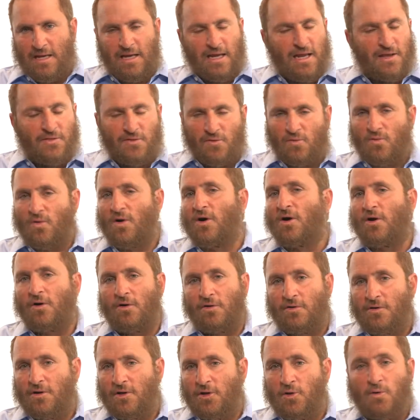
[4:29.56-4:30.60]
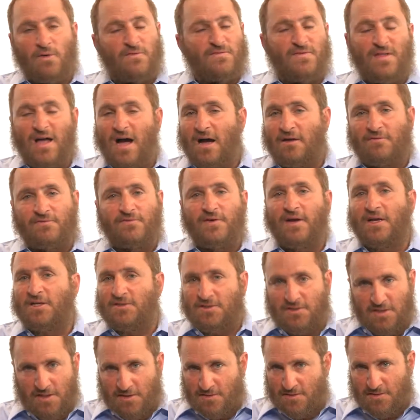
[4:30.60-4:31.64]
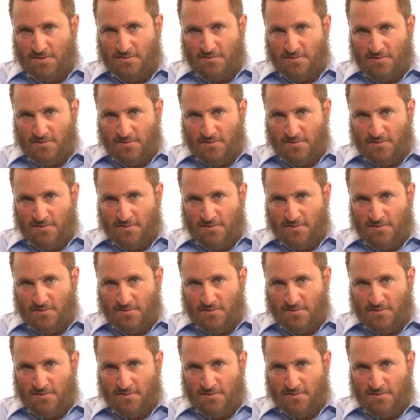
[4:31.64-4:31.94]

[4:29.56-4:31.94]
in the road. You have not fixed it.